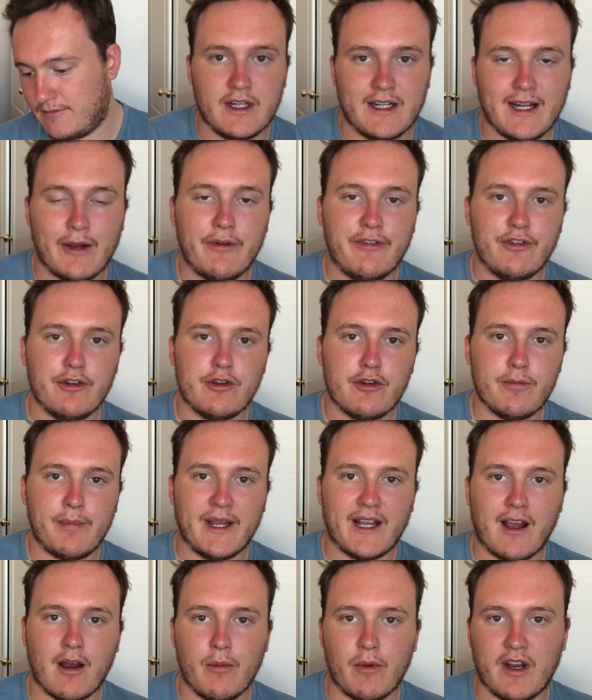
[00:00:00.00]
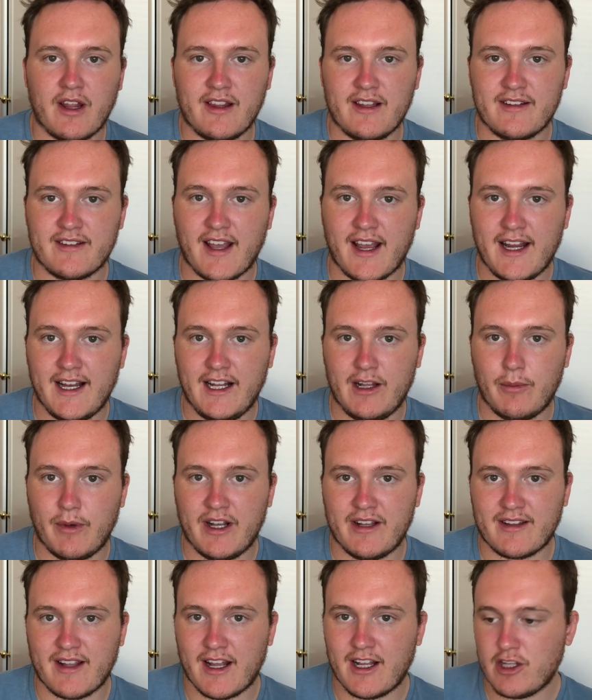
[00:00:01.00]
Now, if you do pick up one of these
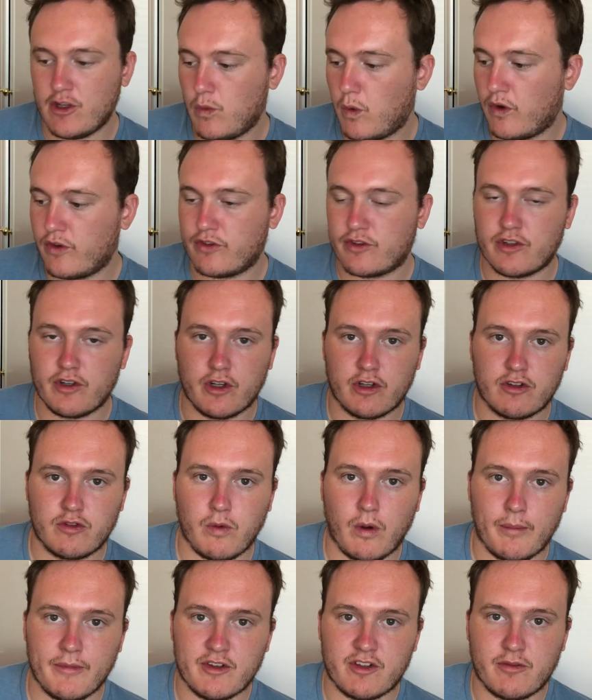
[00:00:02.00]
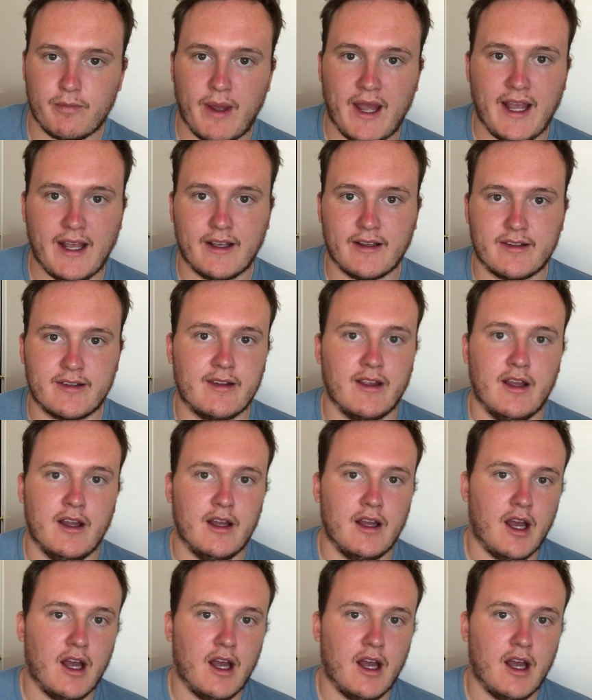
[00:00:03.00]
Alienwares and you want to swap the specs,